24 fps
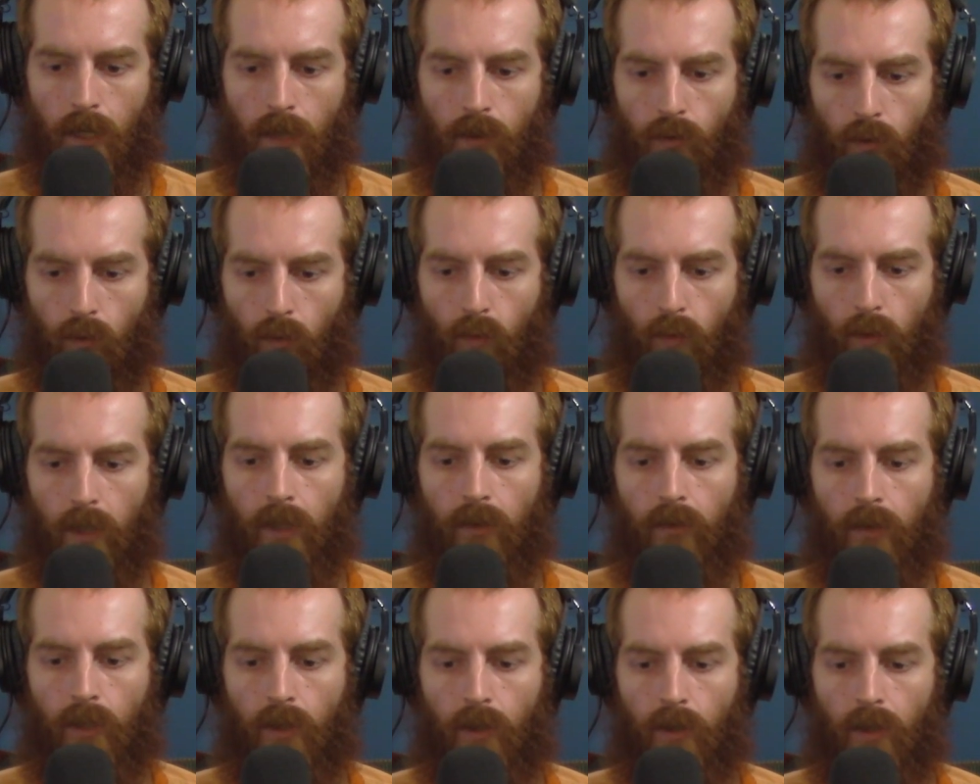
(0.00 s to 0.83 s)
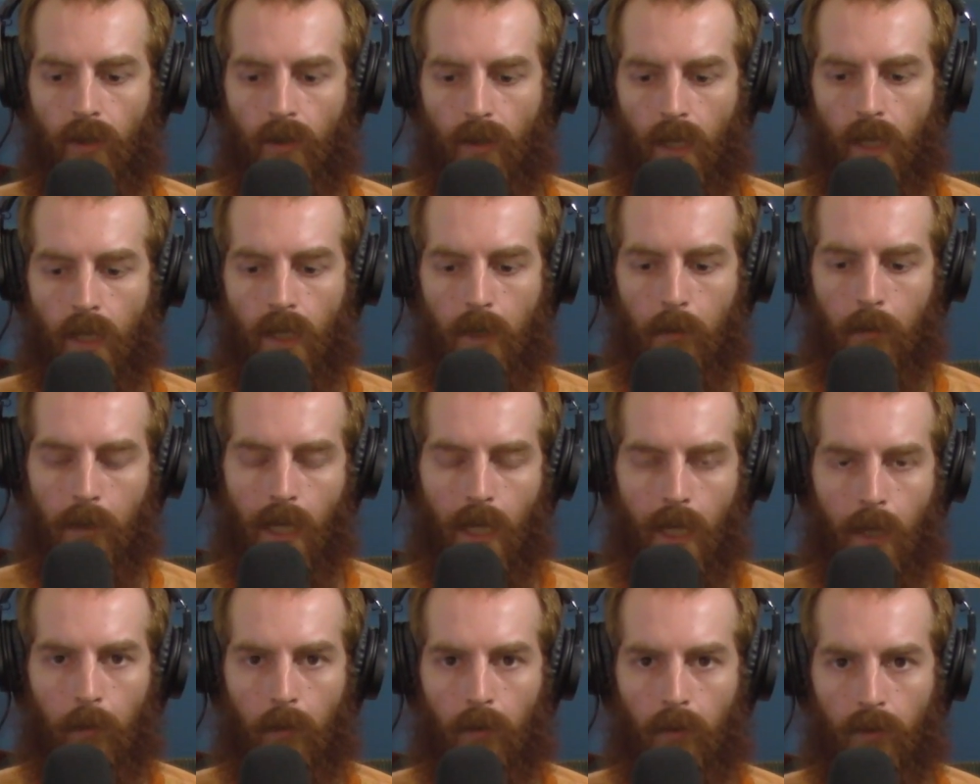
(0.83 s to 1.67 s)
a really good thing to
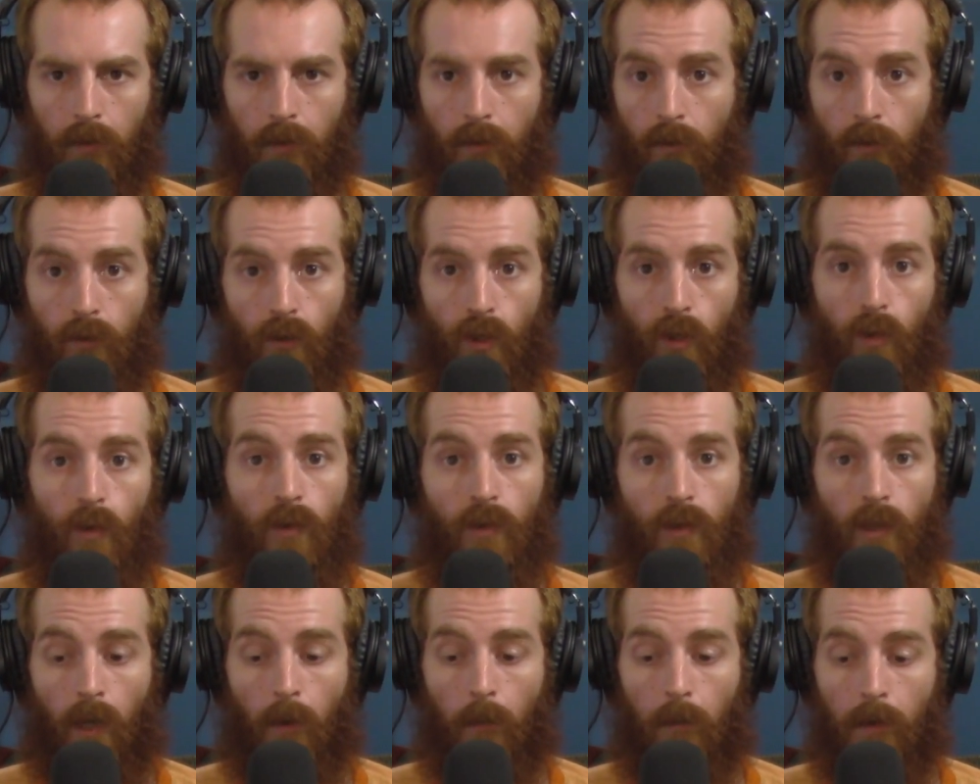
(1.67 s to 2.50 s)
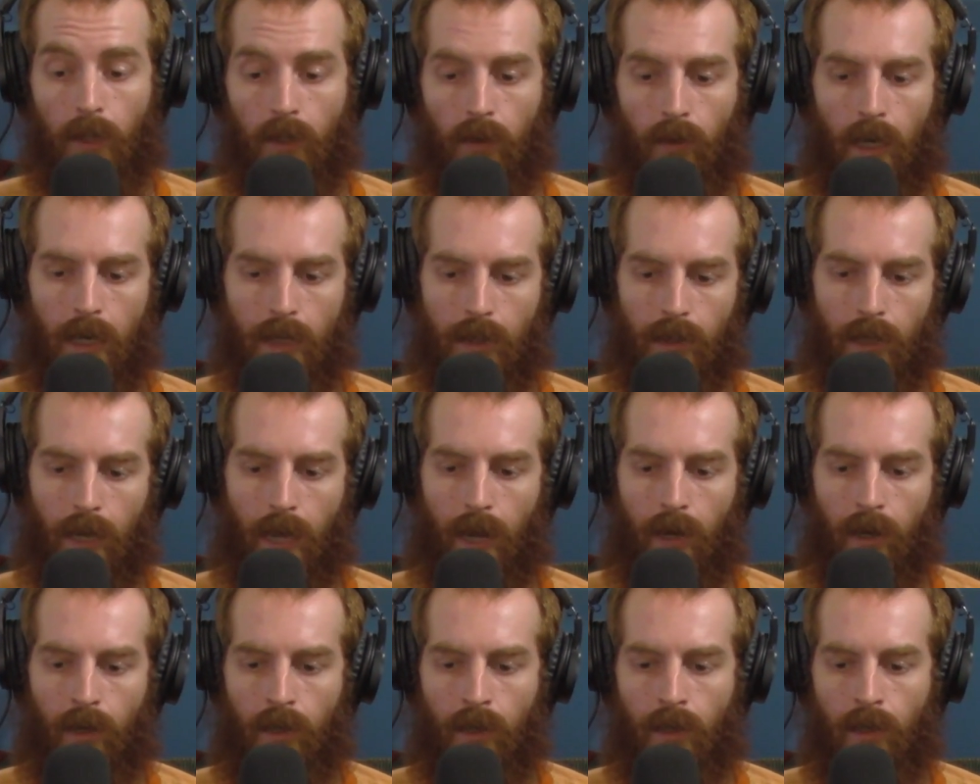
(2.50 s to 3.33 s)
be able to do something like
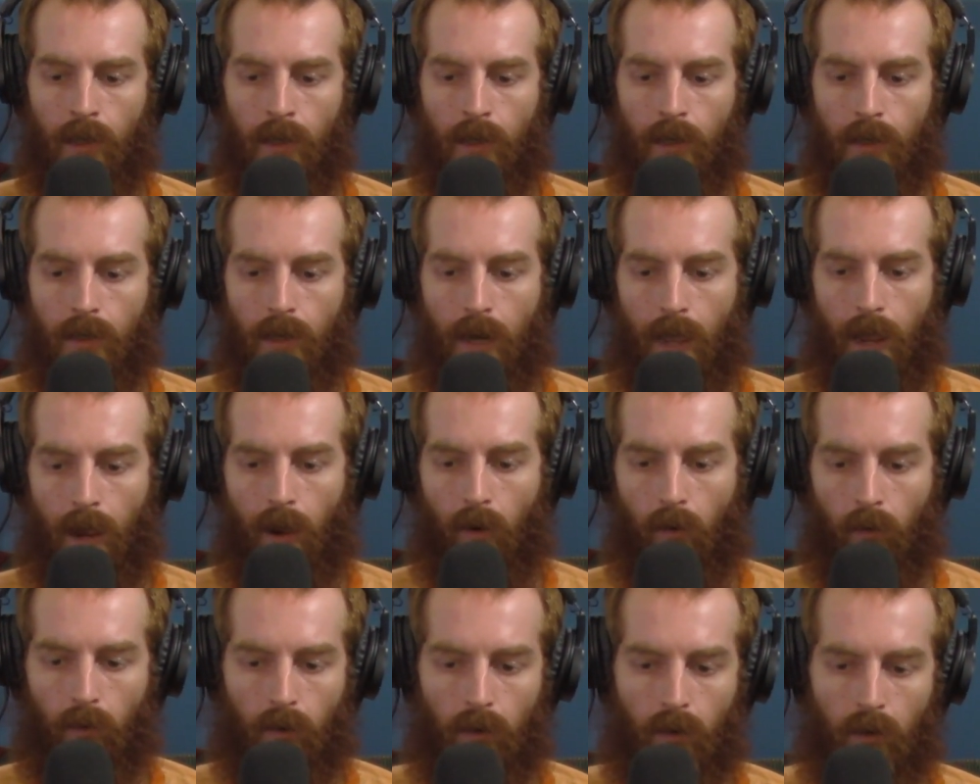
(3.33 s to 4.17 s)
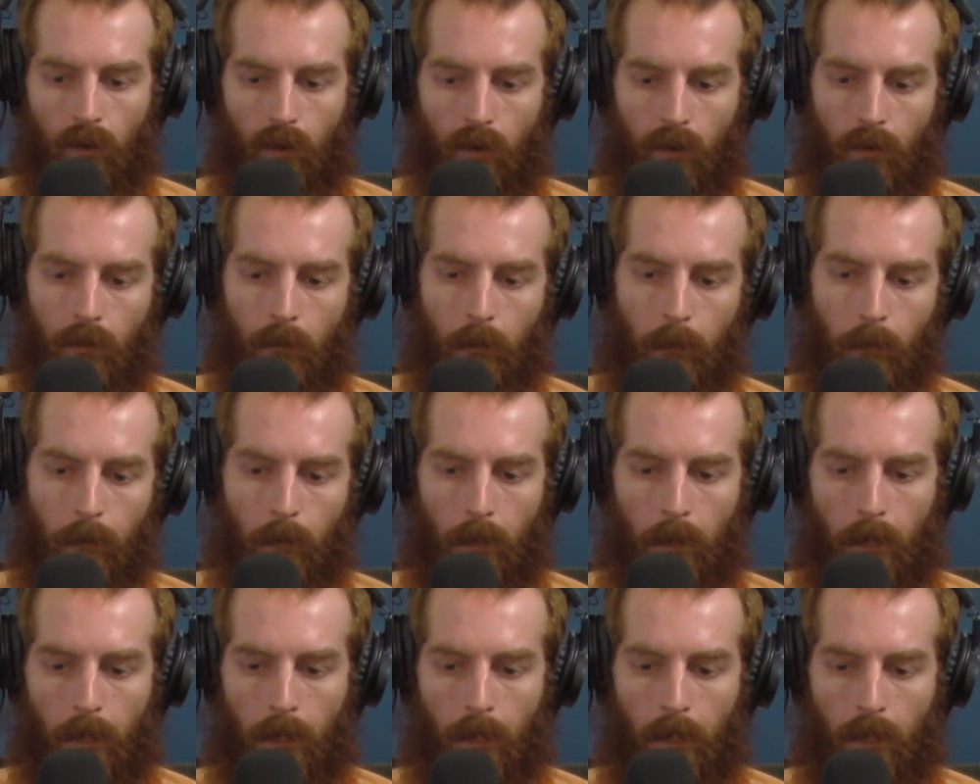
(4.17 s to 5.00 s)
that. Now,
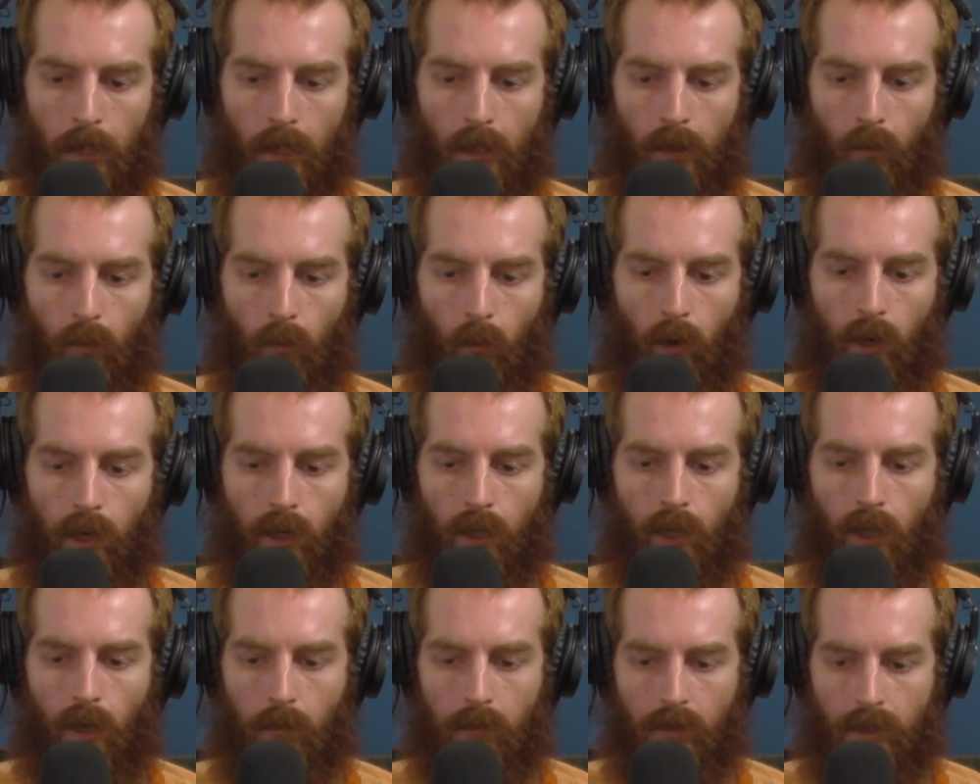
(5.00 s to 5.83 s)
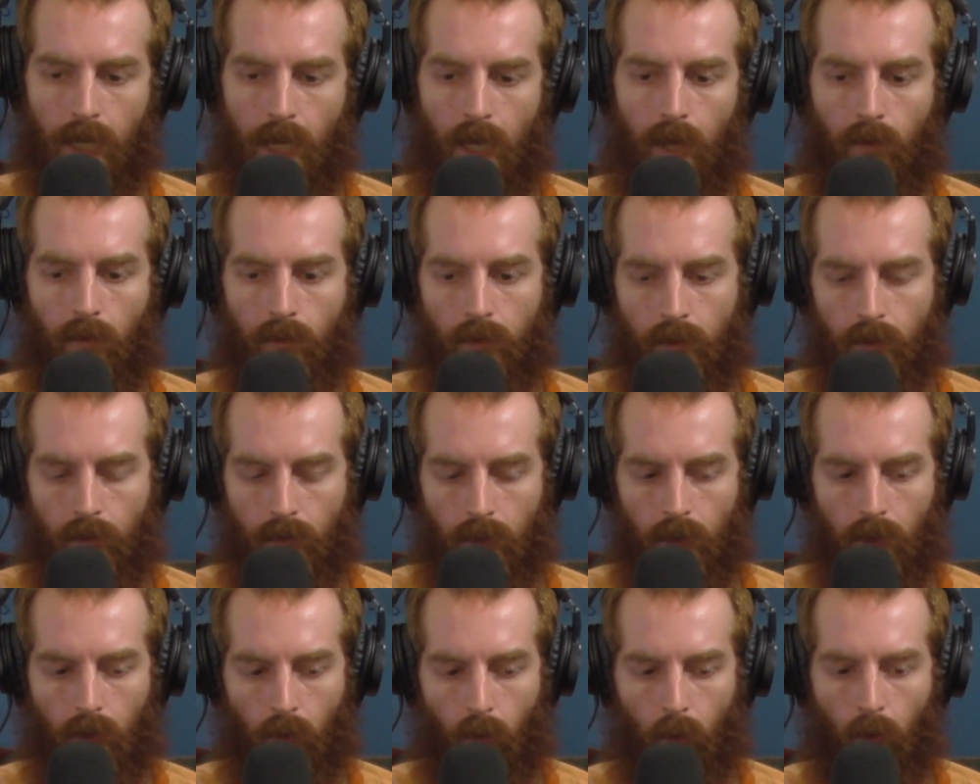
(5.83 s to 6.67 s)
when it comes down to
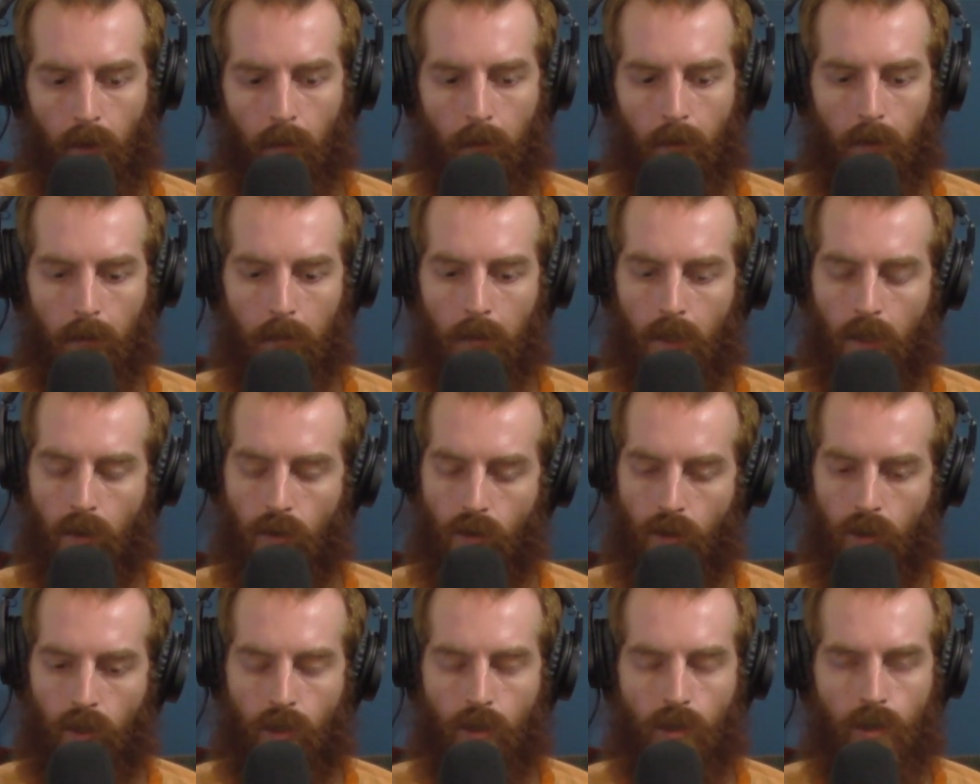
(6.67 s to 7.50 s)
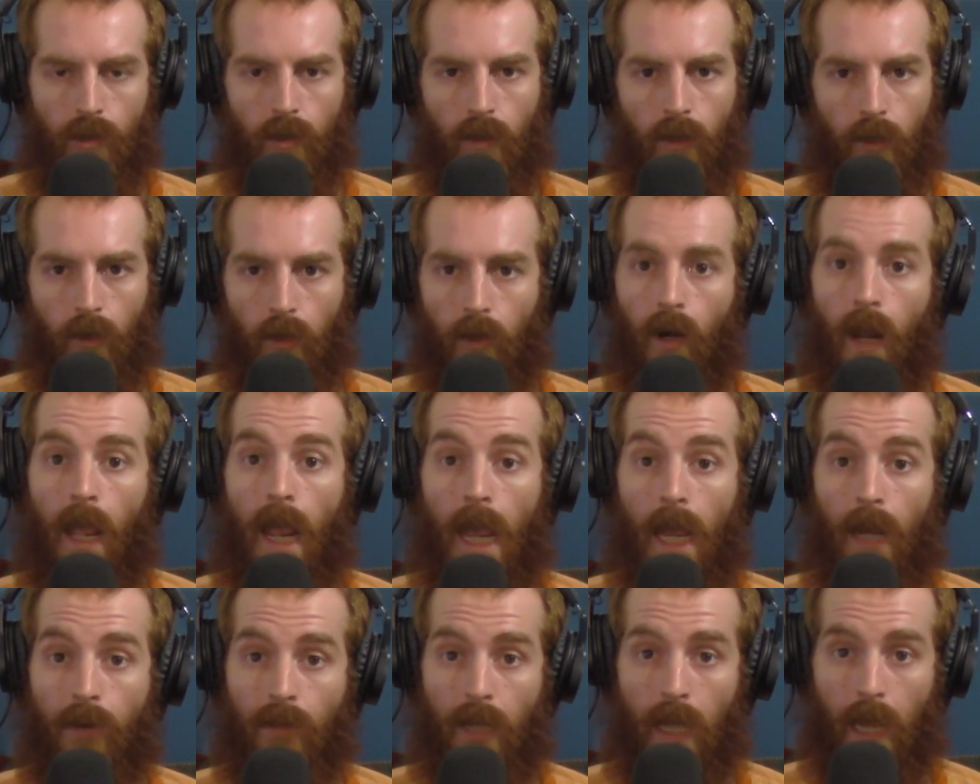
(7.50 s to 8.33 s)
the equipment, because you're going
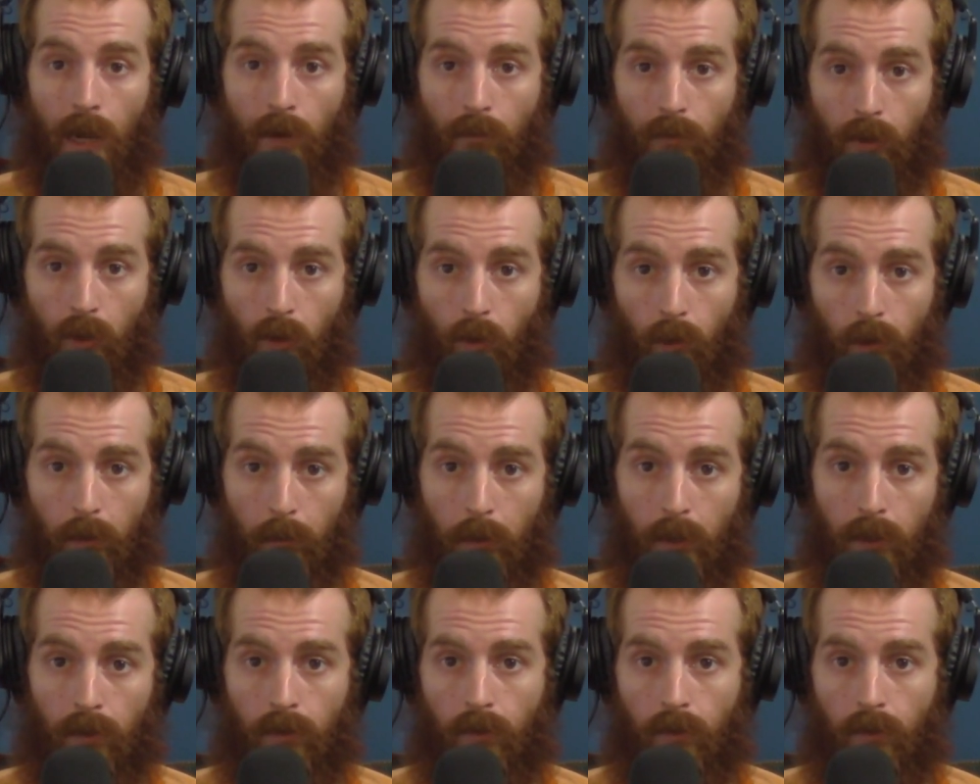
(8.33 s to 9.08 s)
to have equipment.